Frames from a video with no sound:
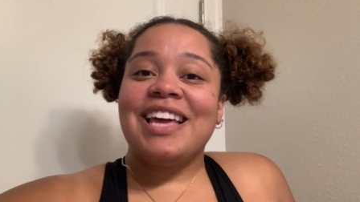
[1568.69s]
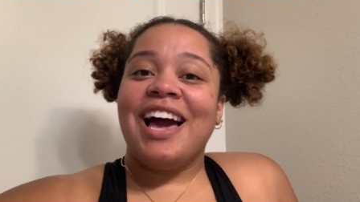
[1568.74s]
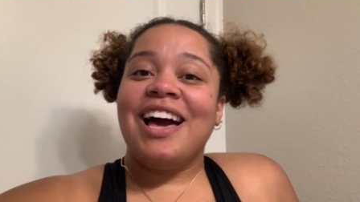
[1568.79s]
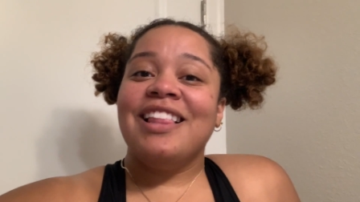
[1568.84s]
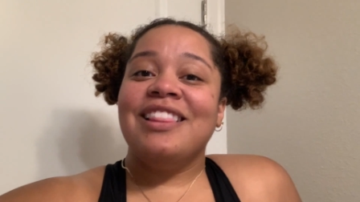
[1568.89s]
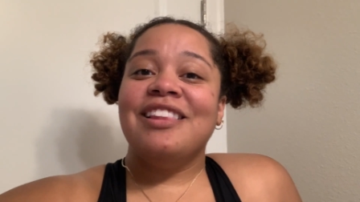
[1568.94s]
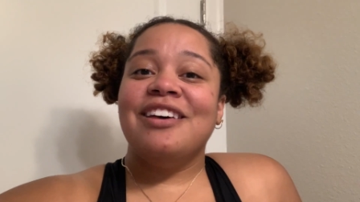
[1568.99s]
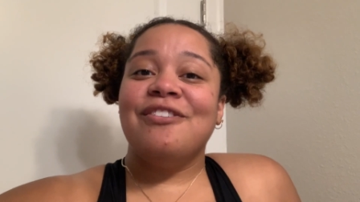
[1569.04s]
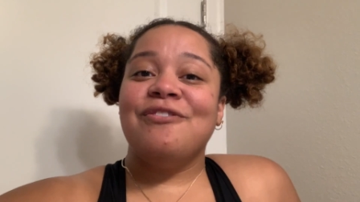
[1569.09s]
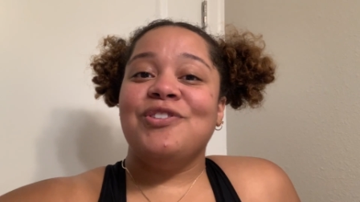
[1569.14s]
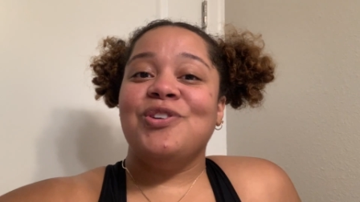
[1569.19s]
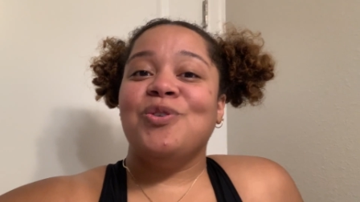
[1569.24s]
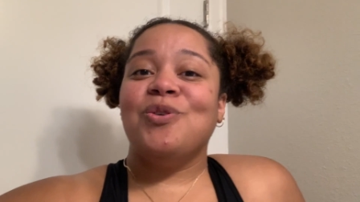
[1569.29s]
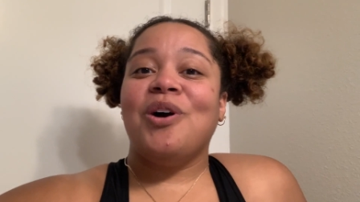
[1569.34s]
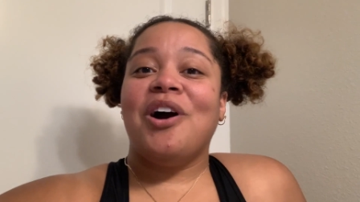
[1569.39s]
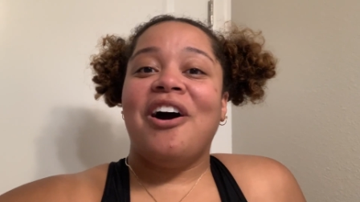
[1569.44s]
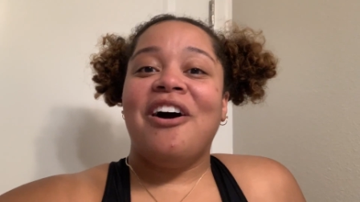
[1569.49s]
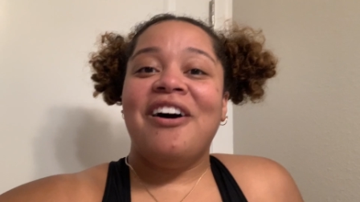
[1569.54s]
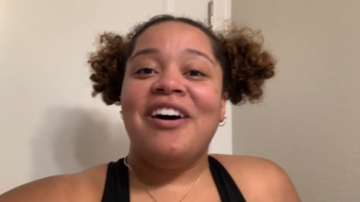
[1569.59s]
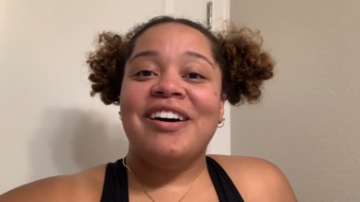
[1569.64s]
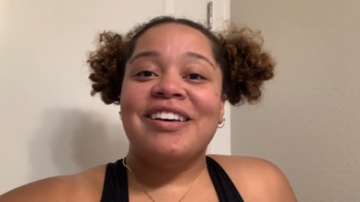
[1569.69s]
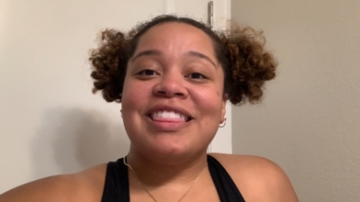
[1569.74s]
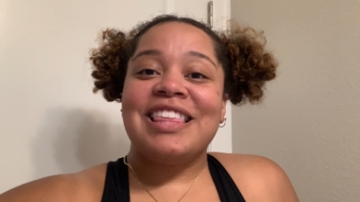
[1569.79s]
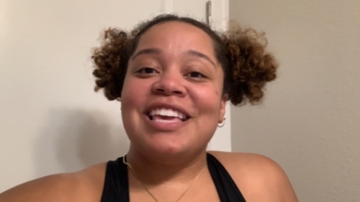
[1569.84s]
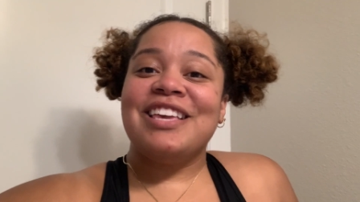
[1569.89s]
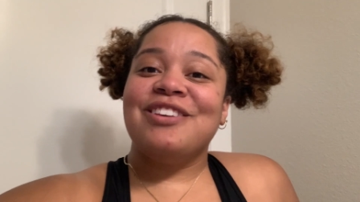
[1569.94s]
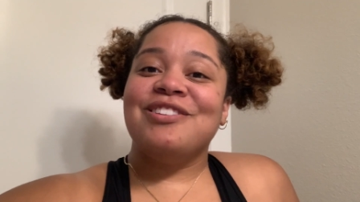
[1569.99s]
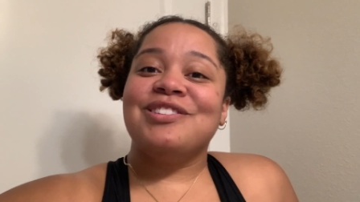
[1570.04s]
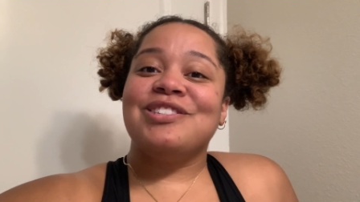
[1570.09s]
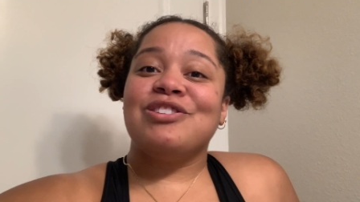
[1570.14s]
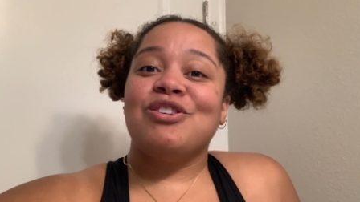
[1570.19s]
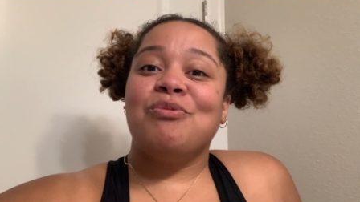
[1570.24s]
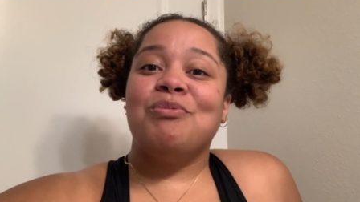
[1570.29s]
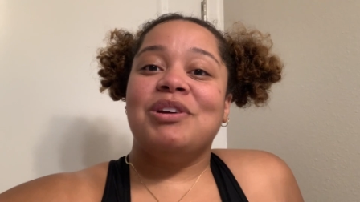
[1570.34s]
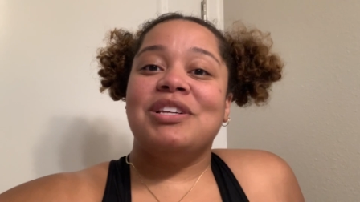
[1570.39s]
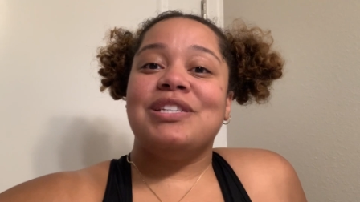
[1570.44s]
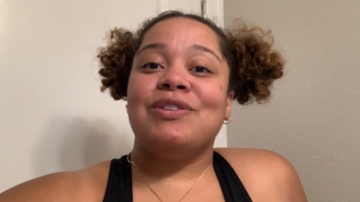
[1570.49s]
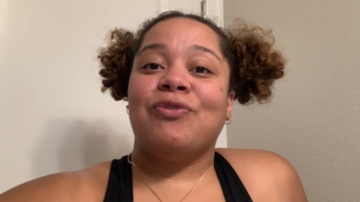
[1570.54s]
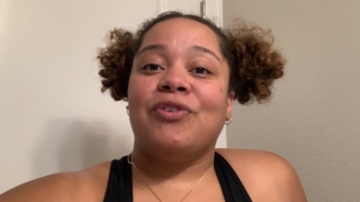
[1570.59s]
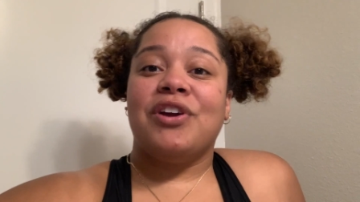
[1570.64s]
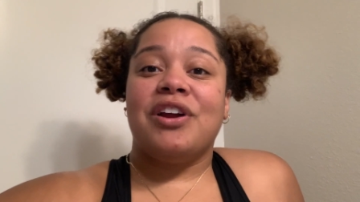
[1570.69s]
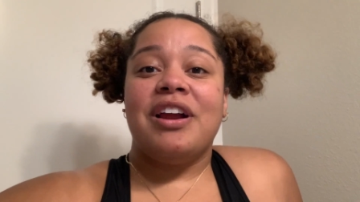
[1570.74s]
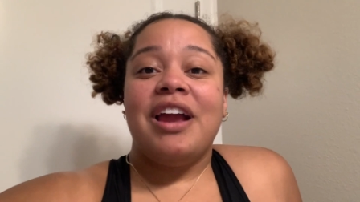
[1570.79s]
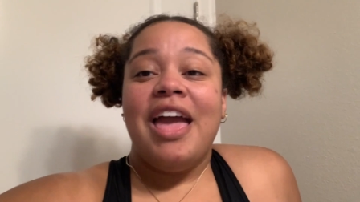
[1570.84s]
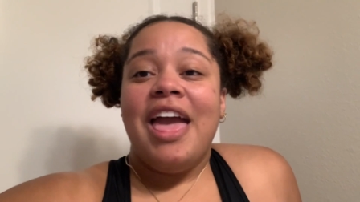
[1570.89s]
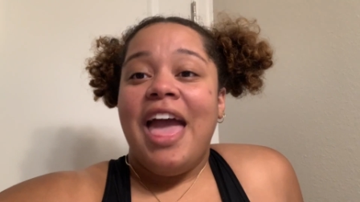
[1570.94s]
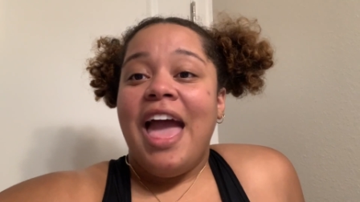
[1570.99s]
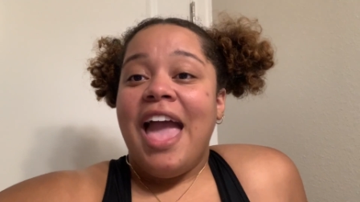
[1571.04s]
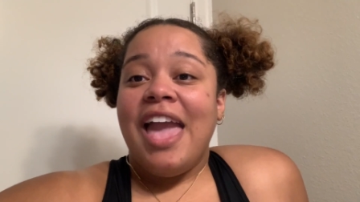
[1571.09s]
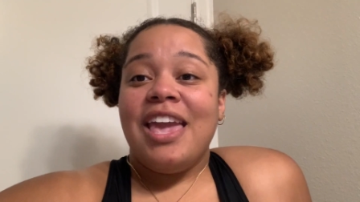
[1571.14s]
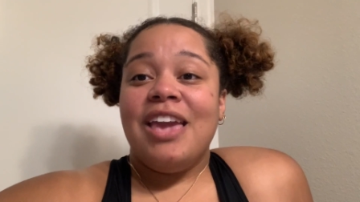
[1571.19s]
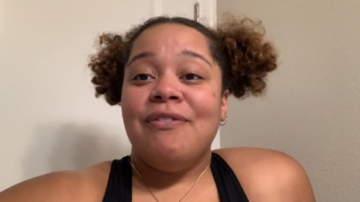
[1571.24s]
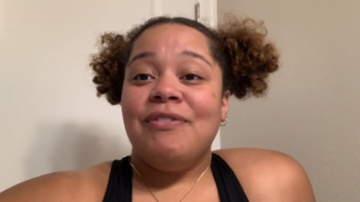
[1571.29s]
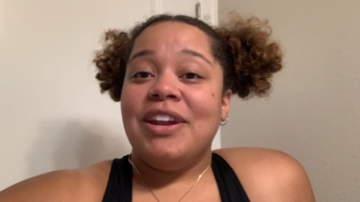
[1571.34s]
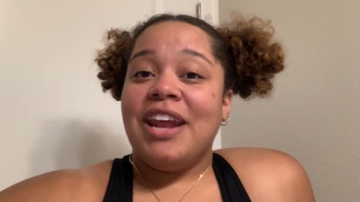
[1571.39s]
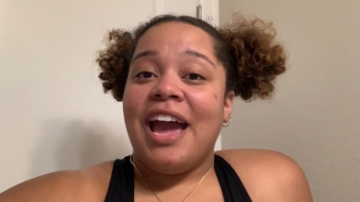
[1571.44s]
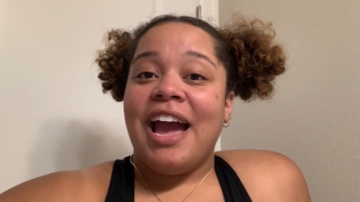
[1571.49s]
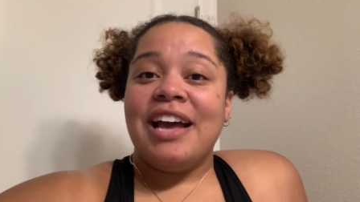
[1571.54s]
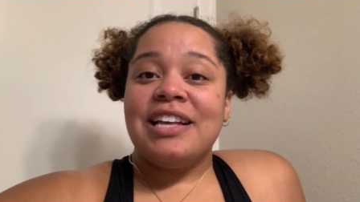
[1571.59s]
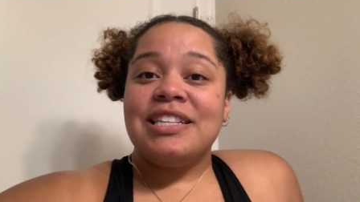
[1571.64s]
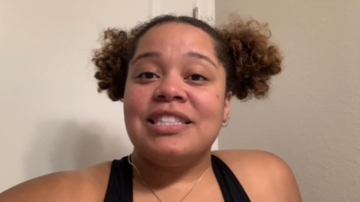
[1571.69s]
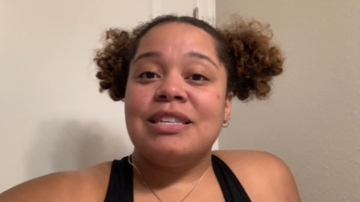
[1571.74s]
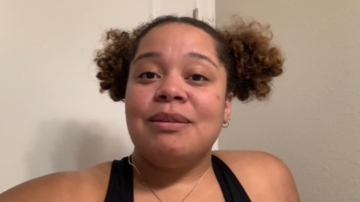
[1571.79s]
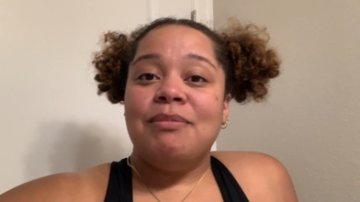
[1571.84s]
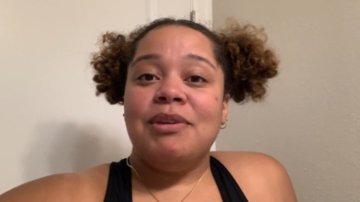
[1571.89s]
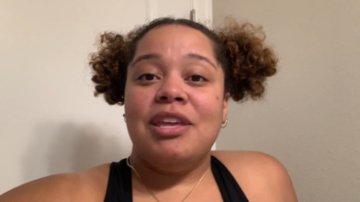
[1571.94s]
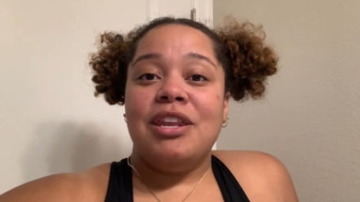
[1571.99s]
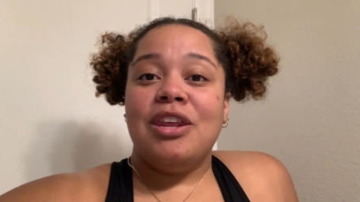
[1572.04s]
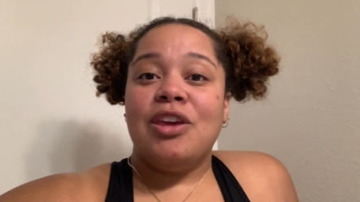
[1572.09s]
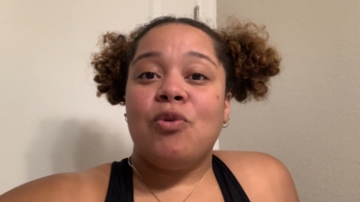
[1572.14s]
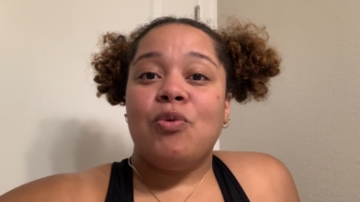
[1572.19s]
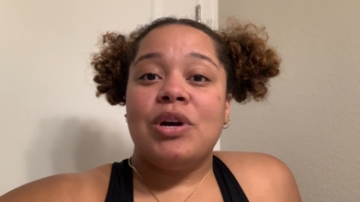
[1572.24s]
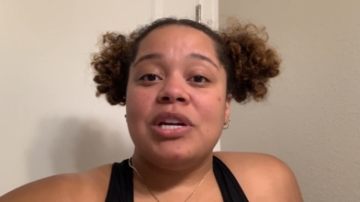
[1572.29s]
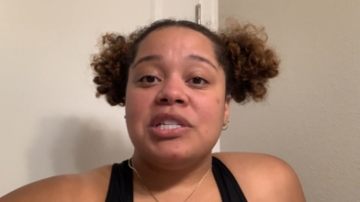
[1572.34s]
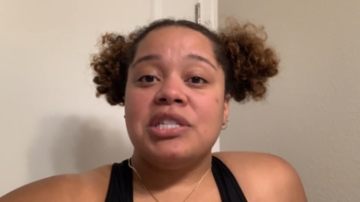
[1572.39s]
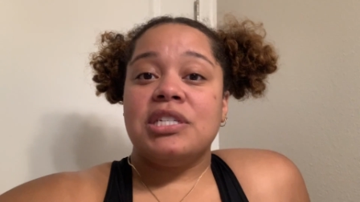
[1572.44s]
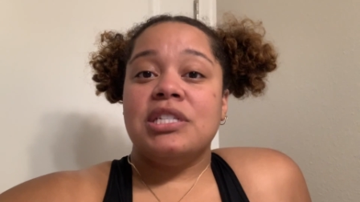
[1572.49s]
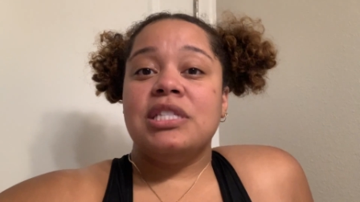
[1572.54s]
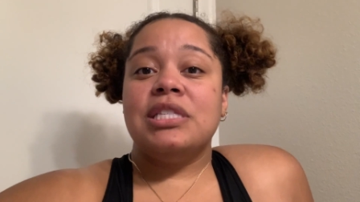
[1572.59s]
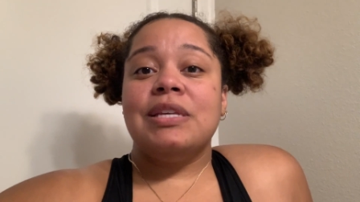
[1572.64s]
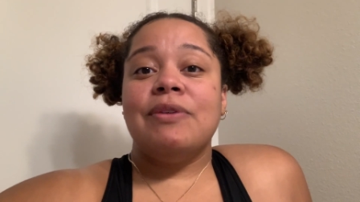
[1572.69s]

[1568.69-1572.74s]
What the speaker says: I love you all. Thank you so much for even asking me any questions.